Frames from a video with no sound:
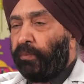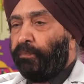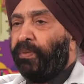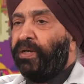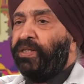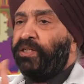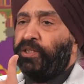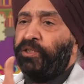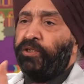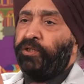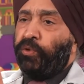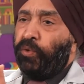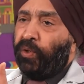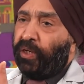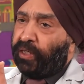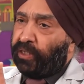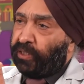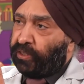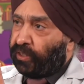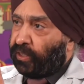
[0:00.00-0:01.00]
person to
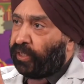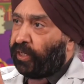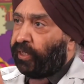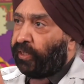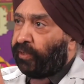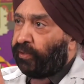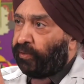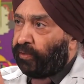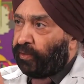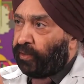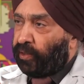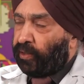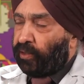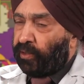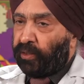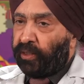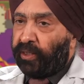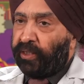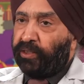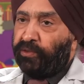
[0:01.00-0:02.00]
understand,
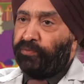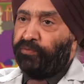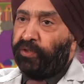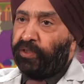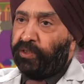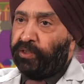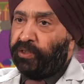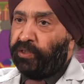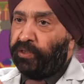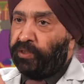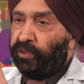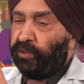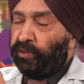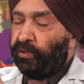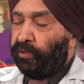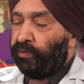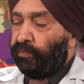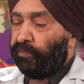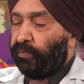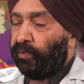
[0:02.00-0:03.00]
let's first,
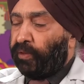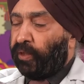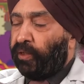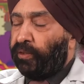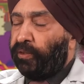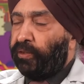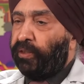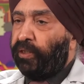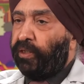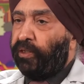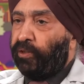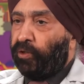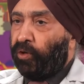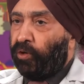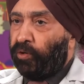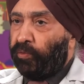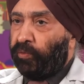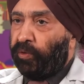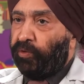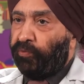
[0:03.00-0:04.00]
rather than
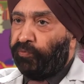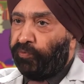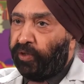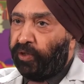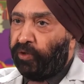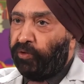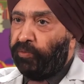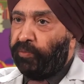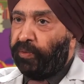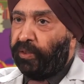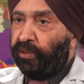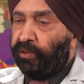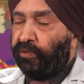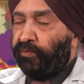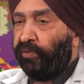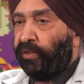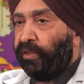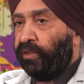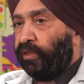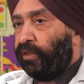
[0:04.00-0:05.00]
talk about
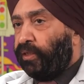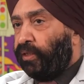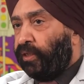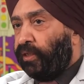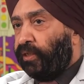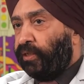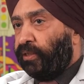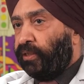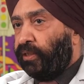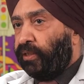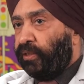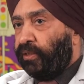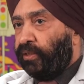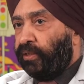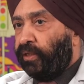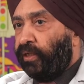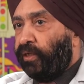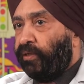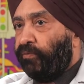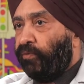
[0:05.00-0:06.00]
phacoemulsification, let's
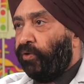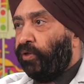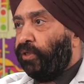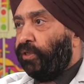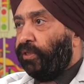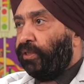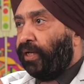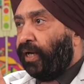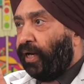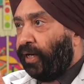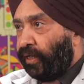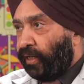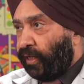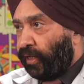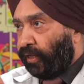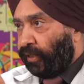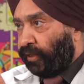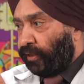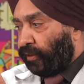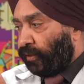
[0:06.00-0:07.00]
understand what is
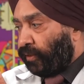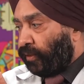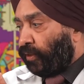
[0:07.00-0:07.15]
cataract.